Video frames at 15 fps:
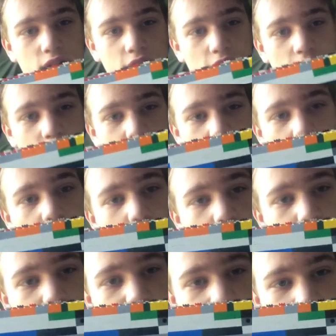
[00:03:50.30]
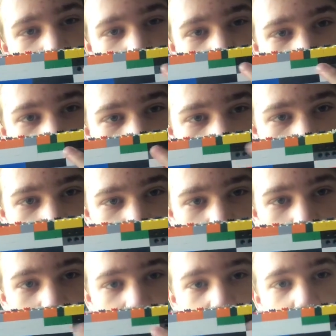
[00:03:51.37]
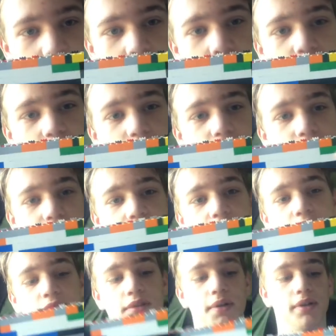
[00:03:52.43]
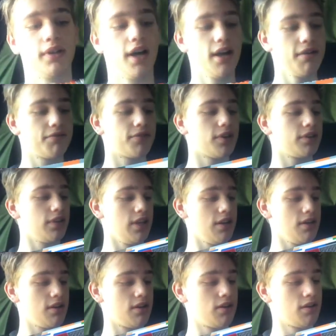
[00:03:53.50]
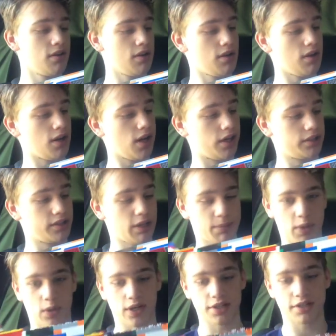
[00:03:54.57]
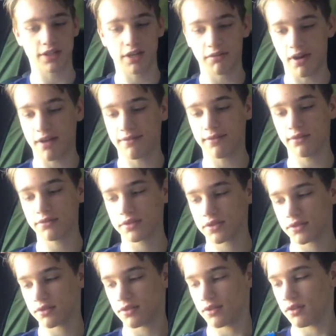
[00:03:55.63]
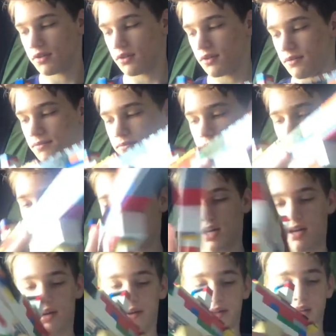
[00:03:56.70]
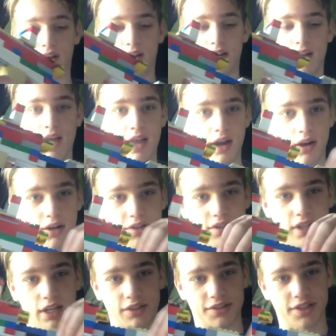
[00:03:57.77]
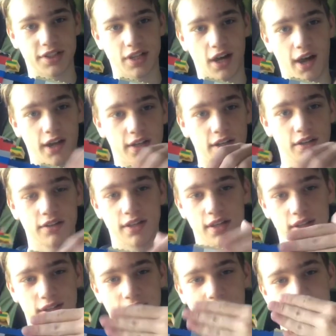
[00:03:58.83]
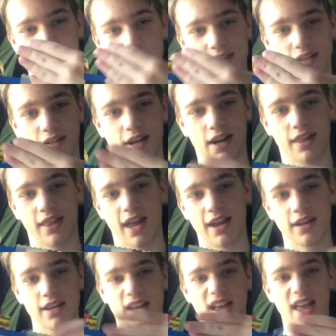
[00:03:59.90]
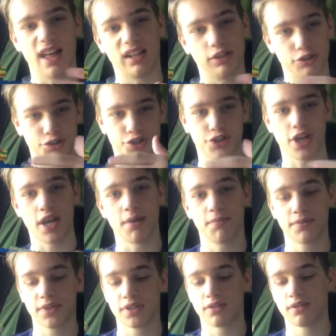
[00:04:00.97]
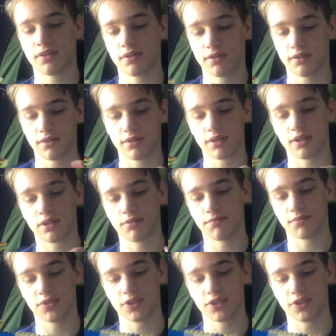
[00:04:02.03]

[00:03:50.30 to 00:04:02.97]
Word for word: Got holes in the side of the barrel, just like in real life on the LWRC rifles. Uh, got an AR style stock, the kind of kind of that L-shaped um,